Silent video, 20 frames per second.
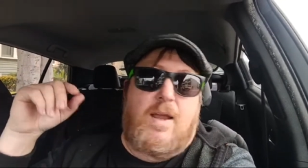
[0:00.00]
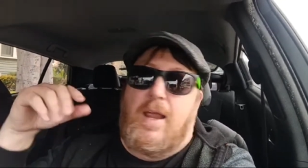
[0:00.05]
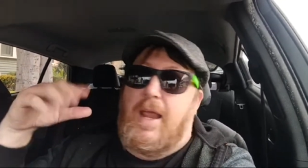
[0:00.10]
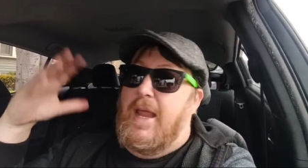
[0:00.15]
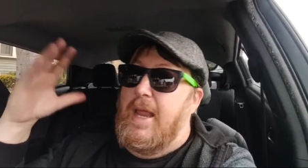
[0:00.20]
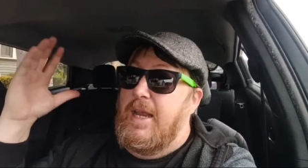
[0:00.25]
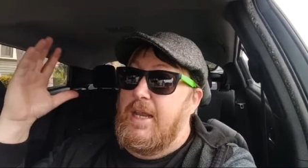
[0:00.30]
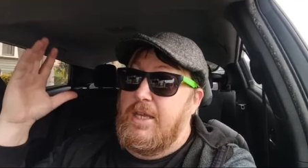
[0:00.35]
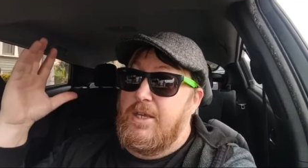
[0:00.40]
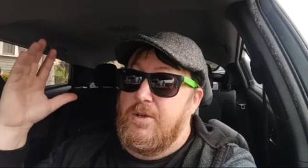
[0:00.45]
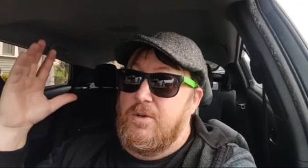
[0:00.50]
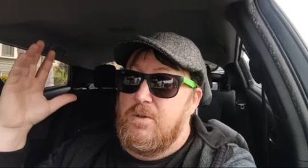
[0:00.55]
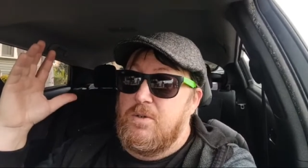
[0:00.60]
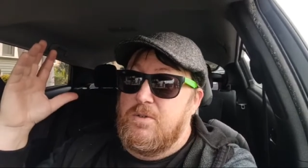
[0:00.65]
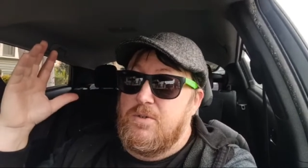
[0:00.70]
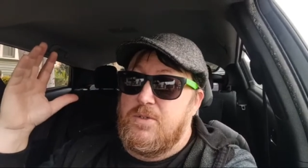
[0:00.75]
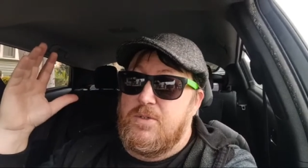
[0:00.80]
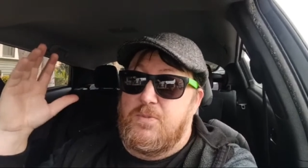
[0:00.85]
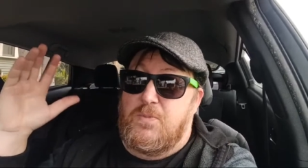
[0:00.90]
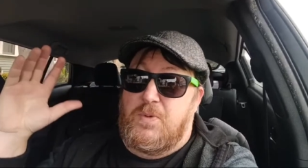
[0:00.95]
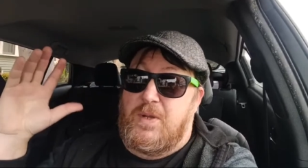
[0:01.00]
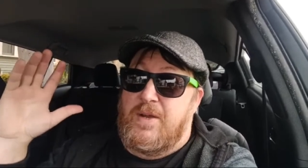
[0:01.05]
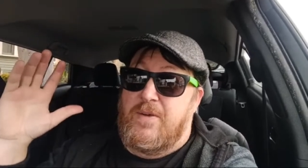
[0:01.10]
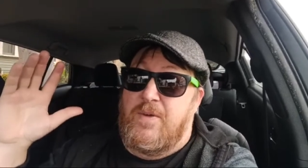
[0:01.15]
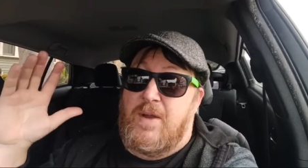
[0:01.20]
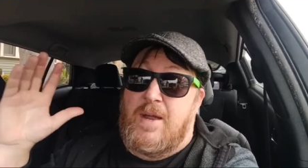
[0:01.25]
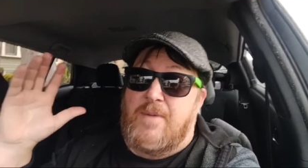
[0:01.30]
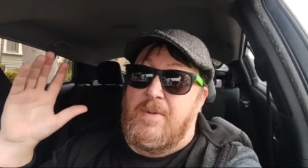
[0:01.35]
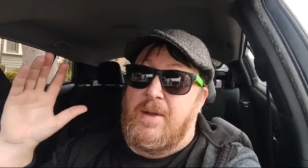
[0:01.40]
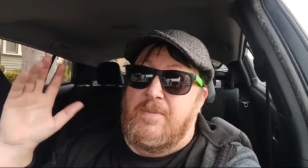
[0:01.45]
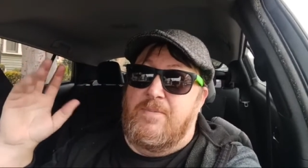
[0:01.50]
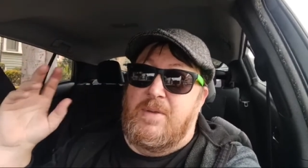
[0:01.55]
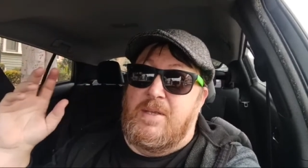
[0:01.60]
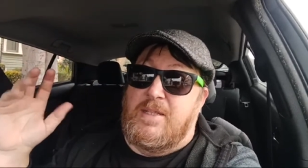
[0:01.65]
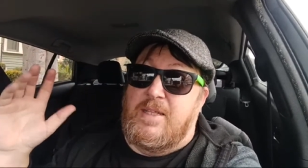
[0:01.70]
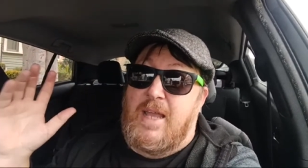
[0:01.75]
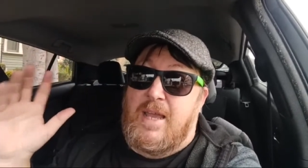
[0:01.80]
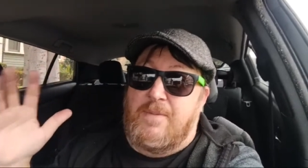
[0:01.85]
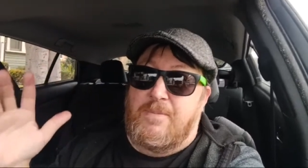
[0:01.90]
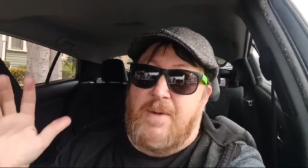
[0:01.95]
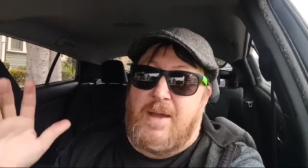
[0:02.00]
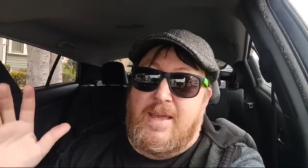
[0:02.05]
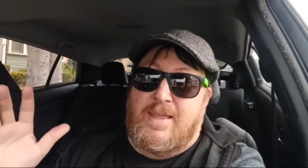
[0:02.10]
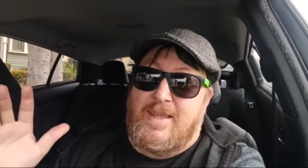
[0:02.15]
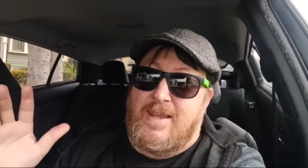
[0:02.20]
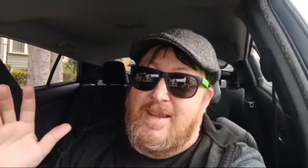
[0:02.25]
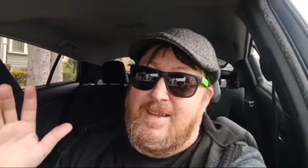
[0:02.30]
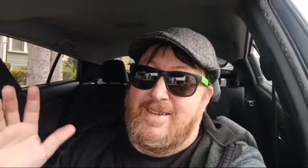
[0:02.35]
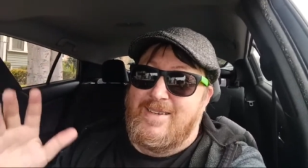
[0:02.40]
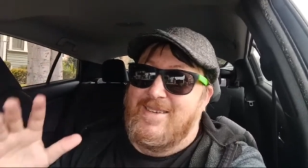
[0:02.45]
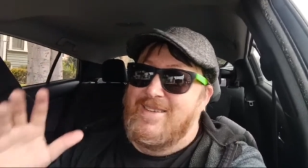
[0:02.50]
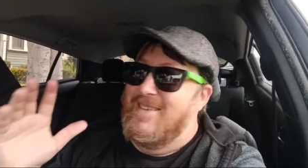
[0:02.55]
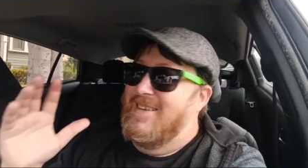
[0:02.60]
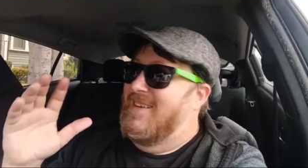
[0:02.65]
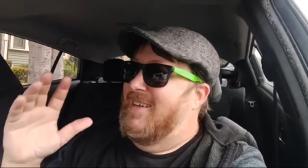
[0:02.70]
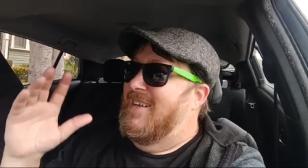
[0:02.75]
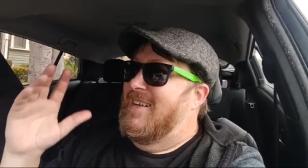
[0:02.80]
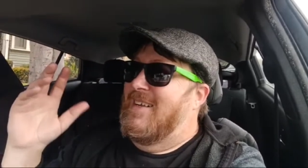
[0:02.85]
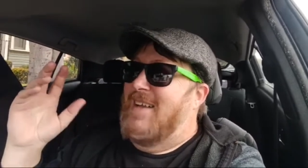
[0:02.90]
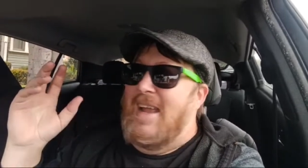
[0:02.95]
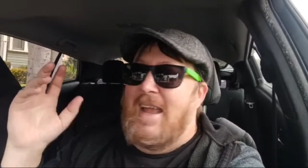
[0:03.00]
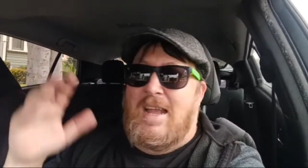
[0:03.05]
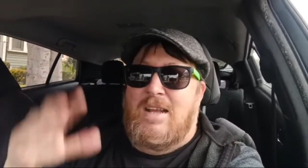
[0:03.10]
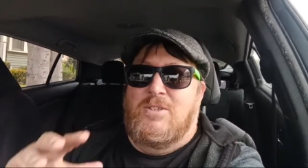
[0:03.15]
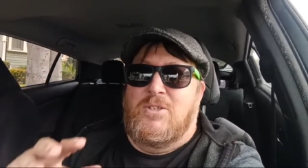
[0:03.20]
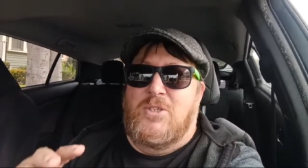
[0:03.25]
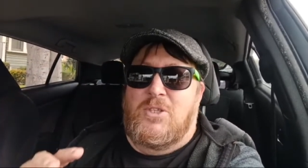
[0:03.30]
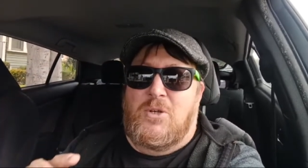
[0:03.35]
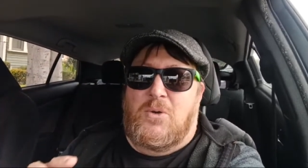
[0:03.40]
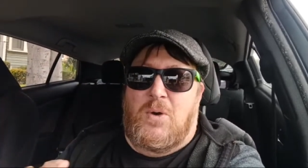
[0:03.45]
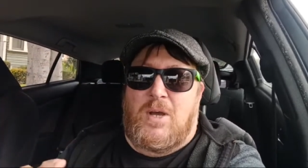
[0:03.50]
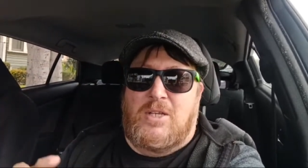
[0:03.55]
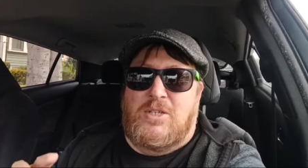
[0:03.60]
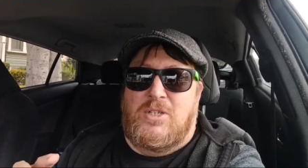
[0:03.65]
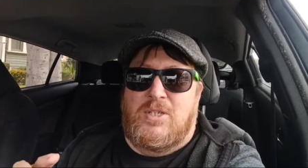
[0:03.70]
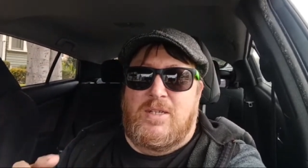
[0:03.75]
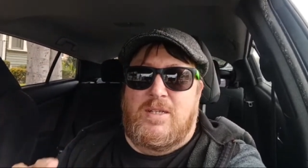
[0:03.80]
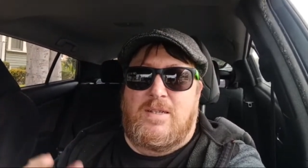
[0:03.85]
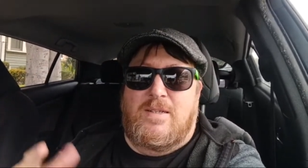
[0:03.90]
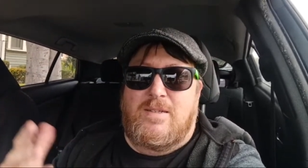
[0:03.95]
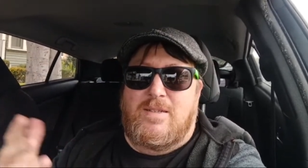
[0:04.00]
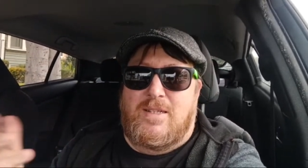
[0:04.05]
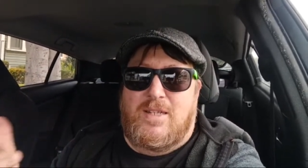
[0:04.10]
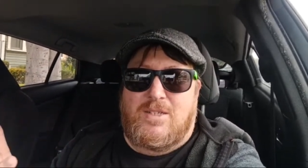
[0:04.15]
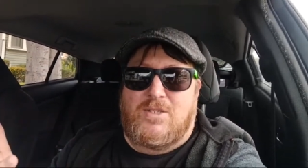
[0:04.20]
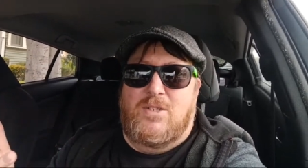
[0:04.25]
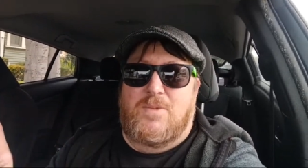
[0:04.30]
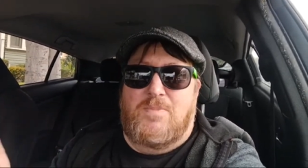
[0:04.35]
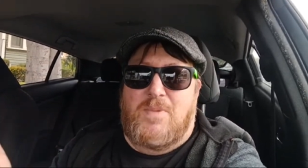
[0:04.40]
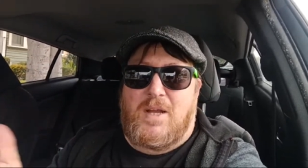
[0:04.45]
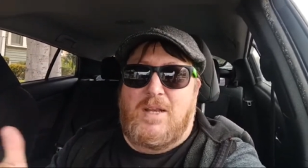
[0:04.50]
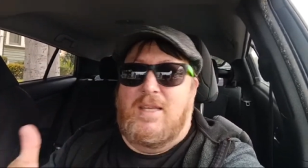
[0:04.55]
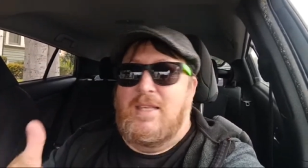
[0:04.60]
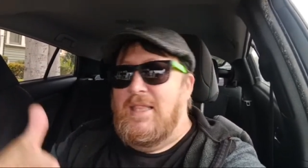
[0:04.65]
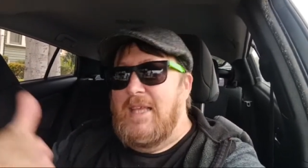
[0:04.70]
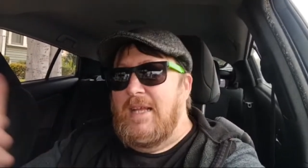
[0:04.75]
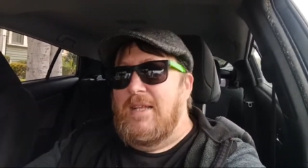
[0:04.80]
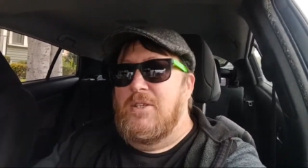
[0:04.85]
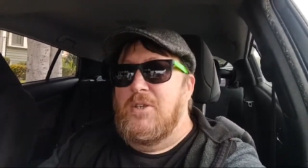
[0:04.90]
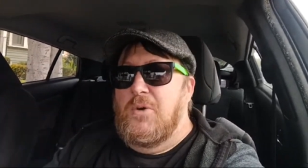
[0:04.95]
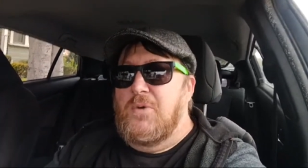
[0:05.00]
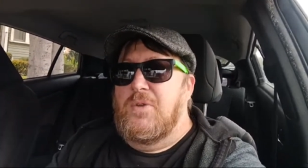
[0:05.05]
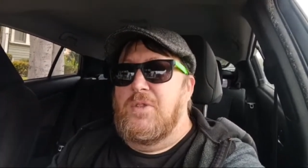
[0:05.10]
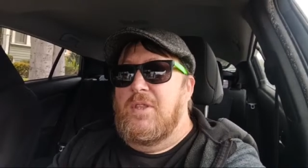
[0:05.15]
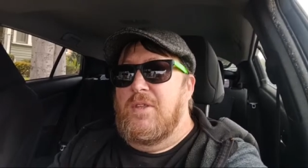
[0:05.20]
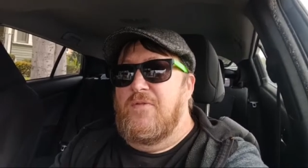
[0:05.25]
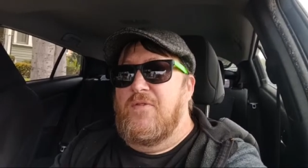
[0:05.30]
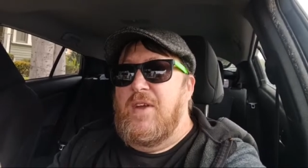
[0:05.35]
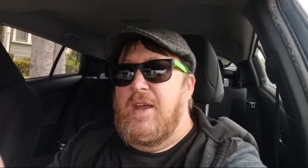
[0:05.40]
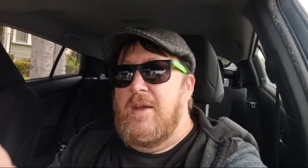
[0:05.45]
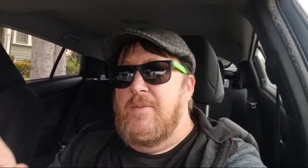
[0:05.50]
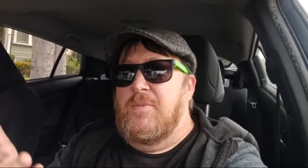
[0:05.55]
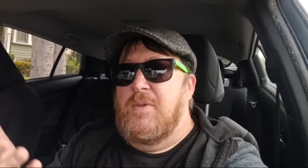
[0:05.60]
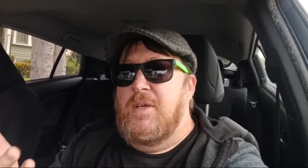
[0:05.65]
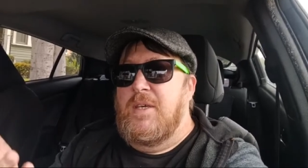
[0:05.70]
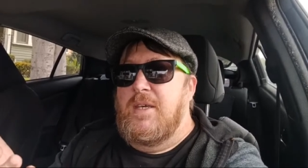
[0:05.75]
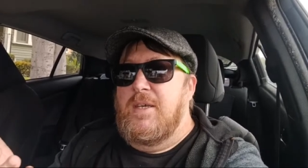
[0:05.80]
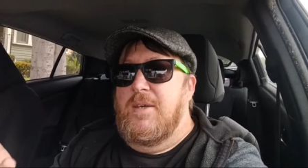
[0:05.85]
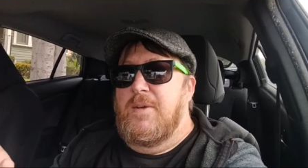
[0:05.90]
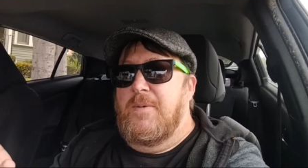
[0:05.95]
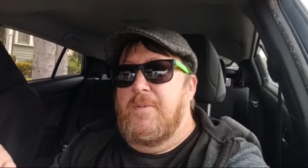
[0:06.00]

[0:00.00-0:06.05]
80 years whatever i might be dead by then answer the question does the money then go to the family